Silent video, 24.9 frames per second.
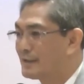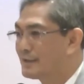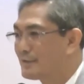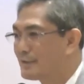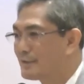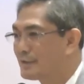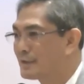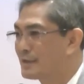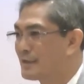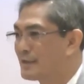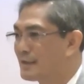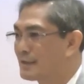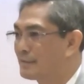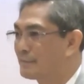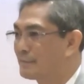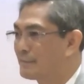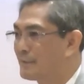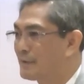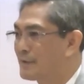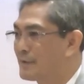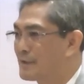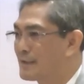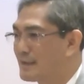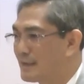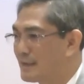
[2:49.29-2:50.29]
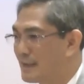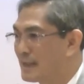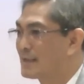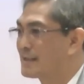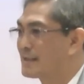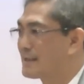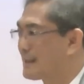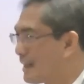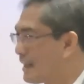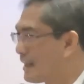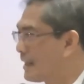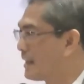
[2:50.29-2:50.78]
It's not just about
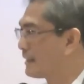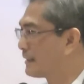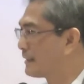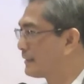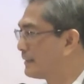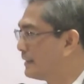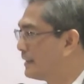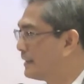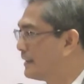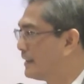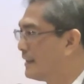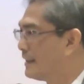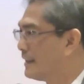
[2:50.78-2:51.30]
CSR,